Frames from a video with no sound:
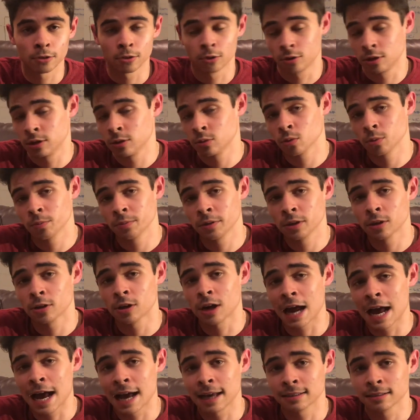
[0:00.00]
These will be your
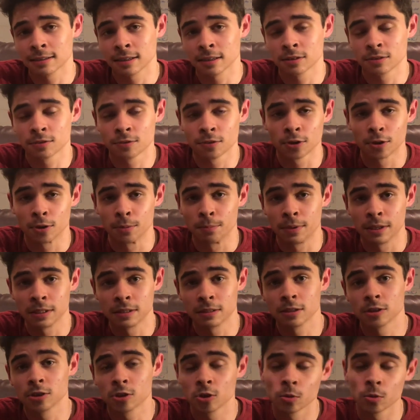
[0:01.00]
assets for your business.